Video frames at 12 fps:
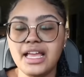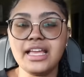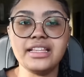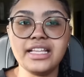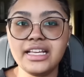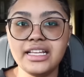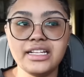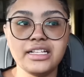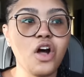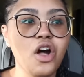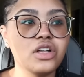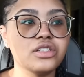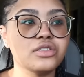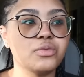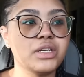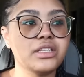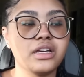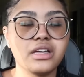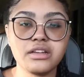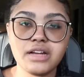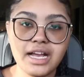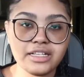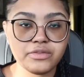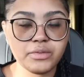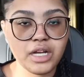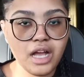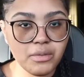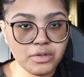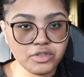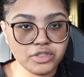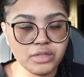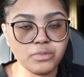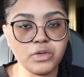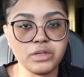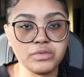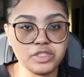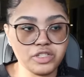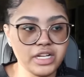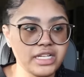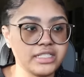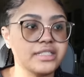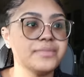And then calls one of the other guys from the Cabo trip, one with dreads,